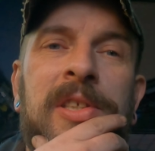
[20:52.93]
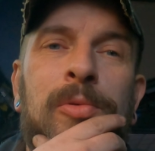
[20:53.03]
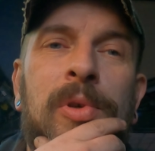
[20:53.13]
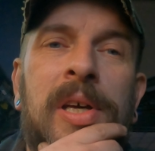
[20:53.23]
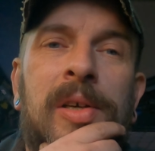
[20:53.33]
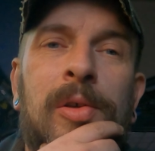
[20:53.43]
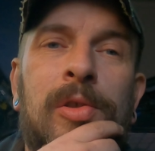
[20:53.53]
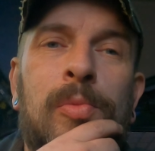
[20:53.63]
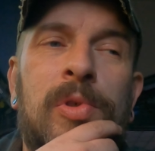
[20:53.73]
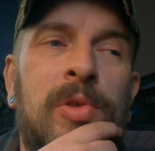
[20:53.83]
to crack
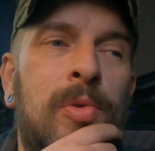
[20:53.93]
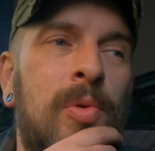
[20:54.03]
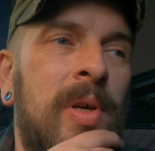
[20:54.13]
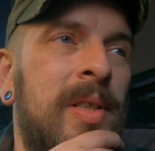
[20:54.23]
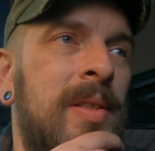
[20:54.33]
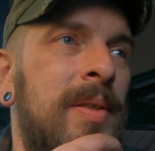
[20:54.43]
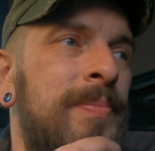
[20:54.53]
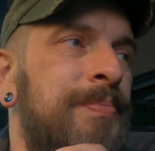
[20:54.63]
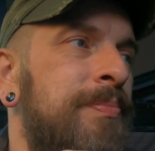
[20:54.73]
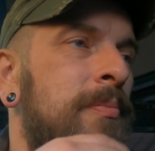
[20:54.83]
on with the Tourat
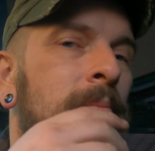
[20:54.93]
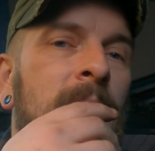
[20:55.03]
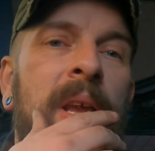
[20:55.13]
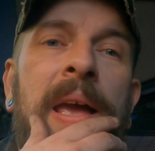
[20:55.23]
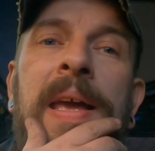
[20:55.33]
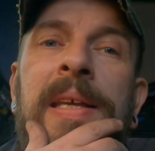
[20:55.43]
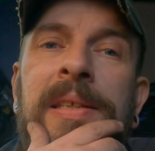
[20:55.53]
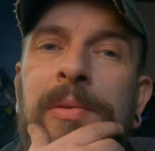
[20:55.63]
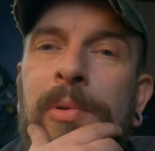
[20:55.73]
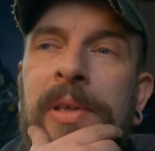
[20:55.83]

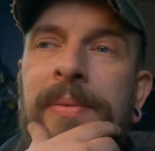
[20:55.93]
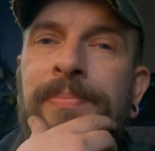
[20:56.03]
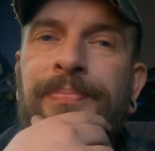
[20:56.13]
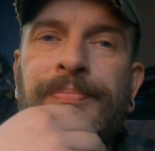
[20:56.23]
anyway.